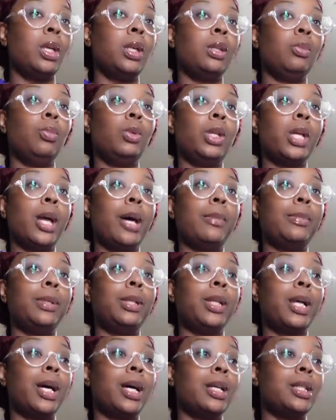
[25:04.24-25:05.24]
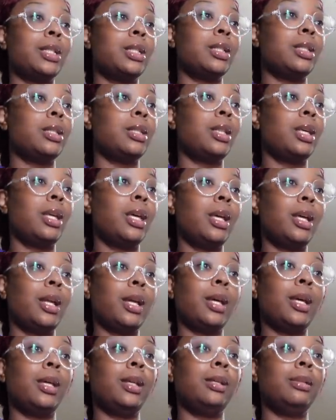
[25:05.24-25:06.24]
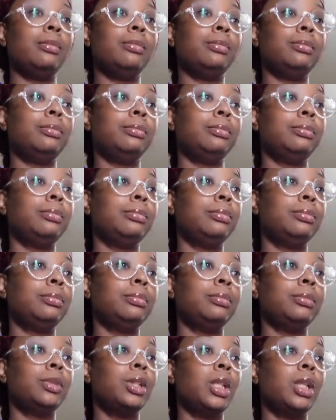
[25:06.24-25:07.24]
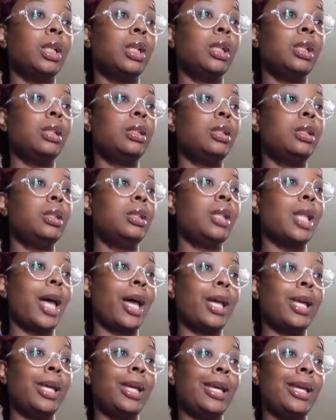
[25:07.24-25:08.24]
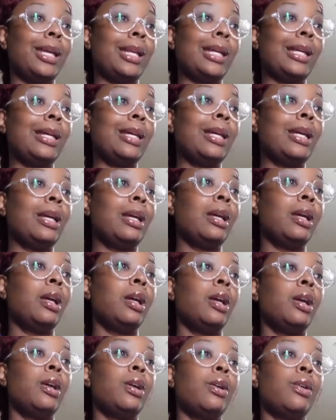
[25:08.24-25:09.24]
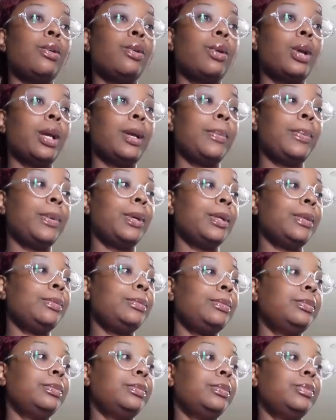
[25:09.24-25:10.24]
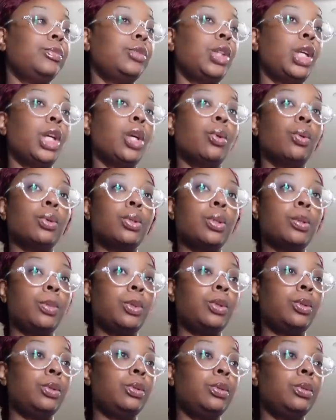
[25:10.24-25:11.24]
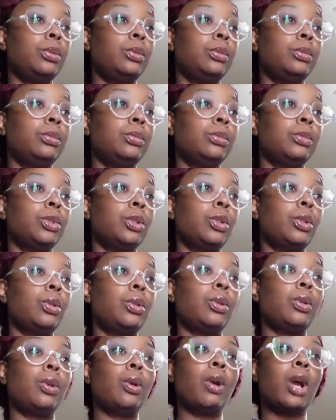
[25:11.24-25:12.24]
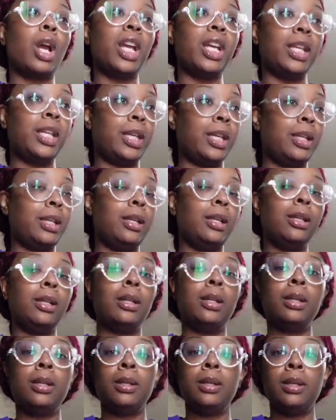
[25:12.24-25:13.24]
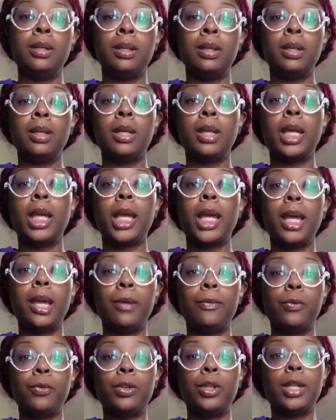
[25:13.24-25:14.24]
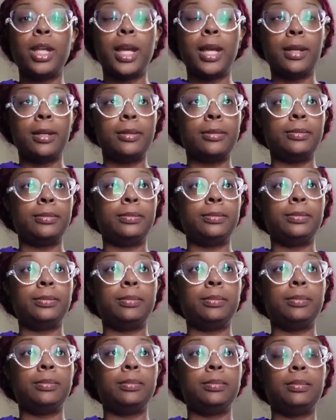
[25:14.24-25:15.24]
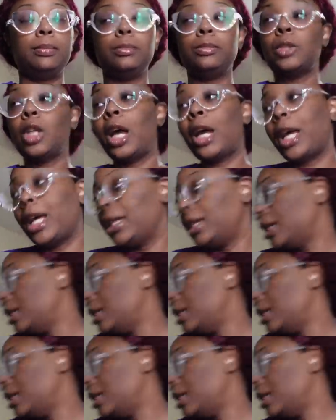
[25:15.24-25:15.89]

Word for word: When y'all be nauseous, headache, a little lightheaded, cramping, irritable, cranky every day. I got